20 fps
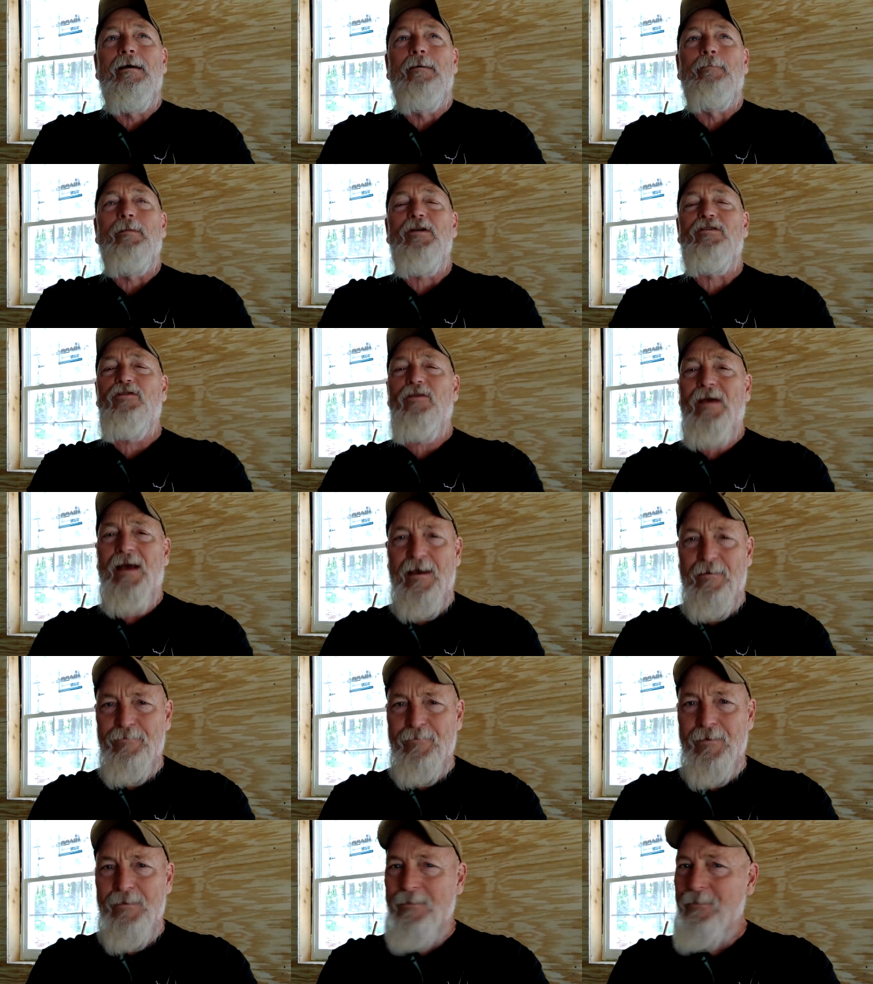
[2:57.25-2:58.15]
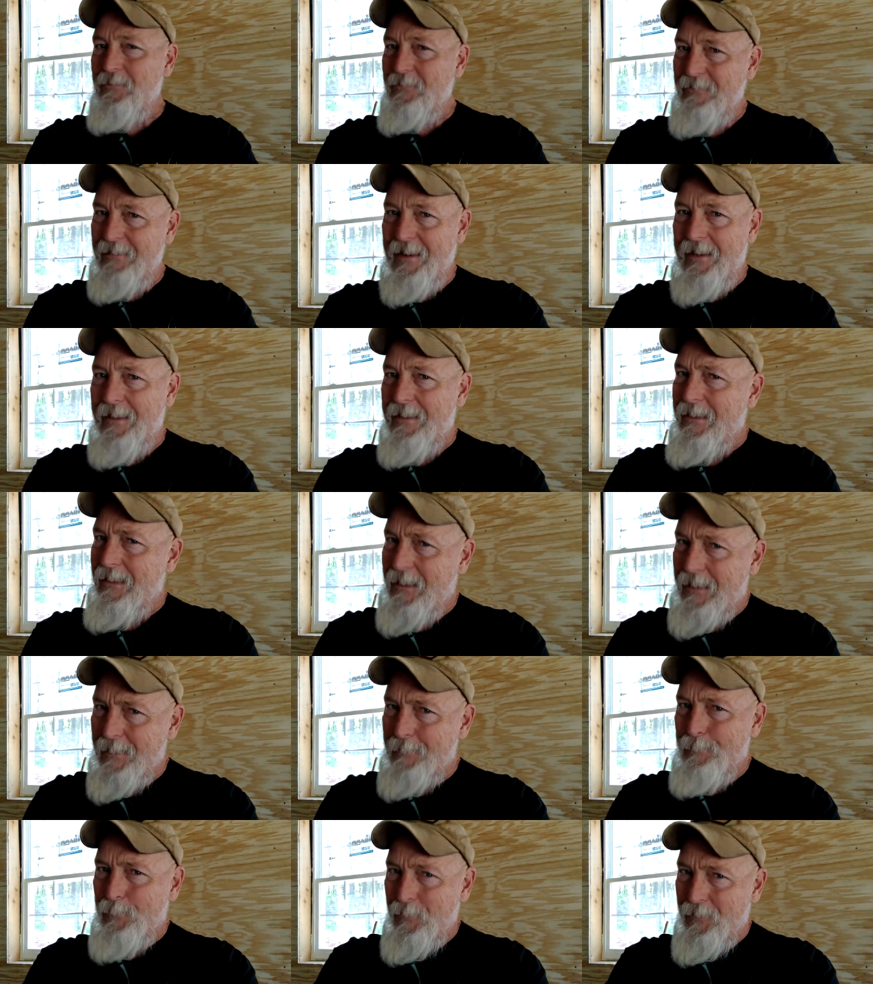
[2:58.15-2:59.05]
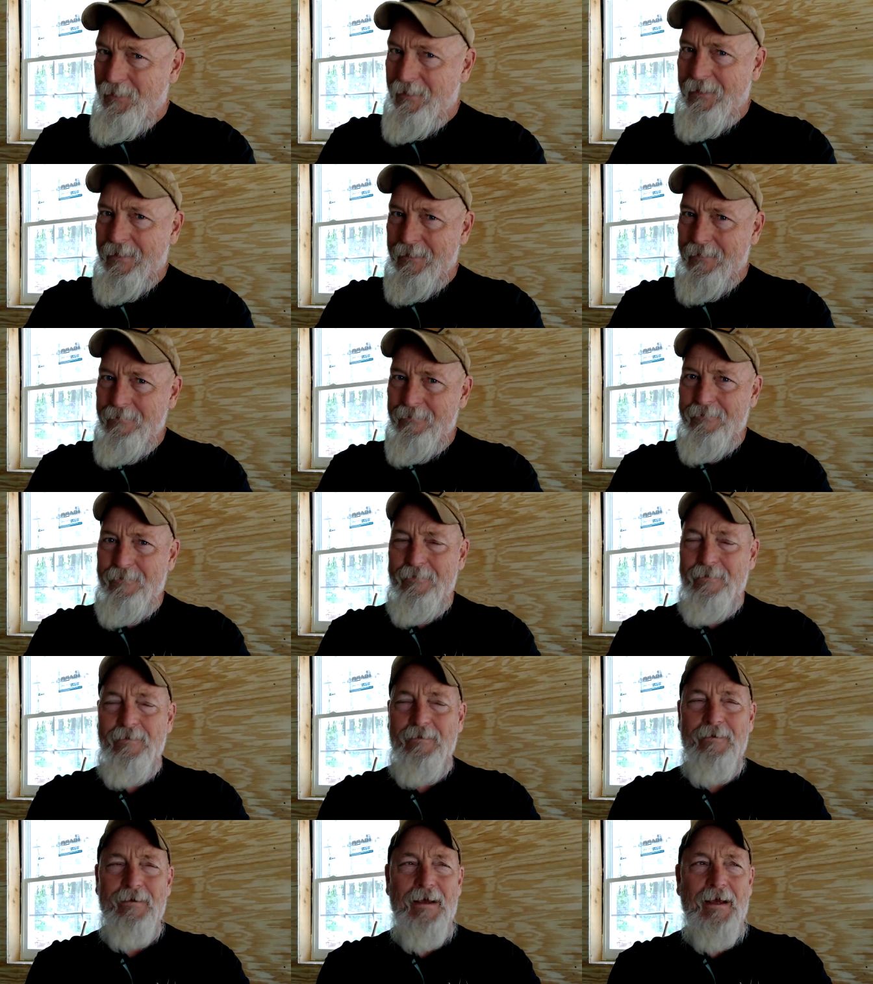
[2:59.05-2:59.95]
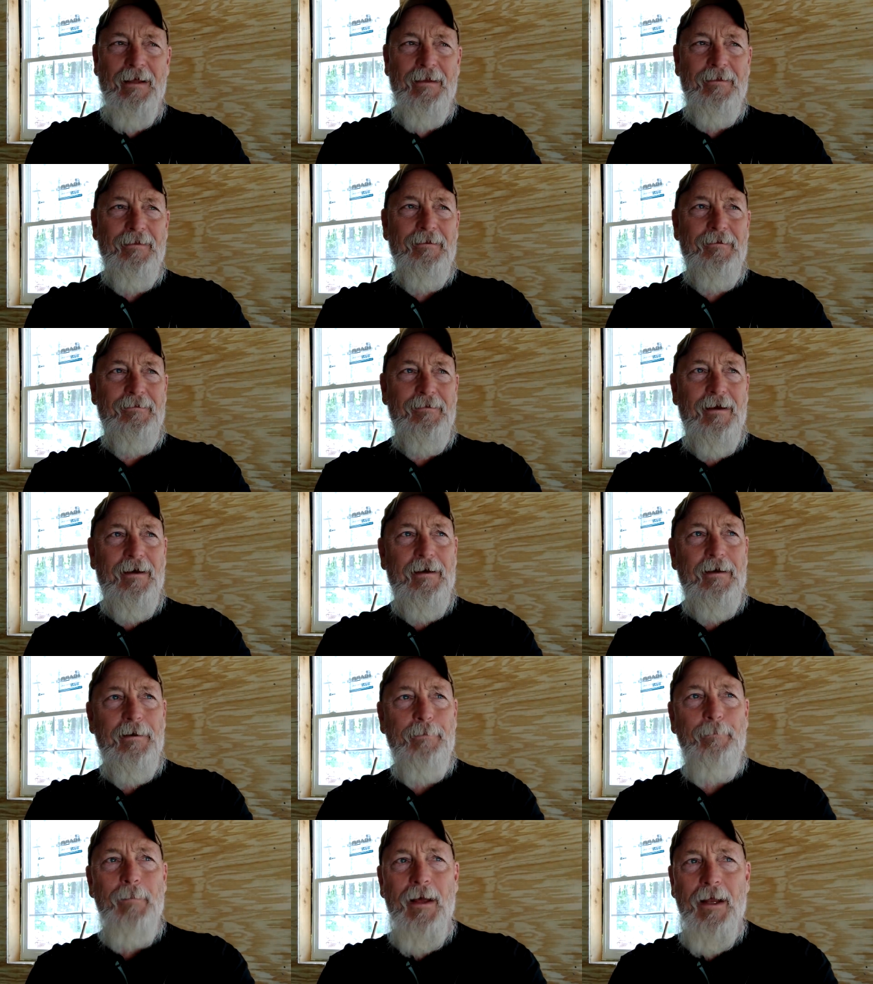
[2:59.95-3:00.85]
But you have to understand a couple things. At the time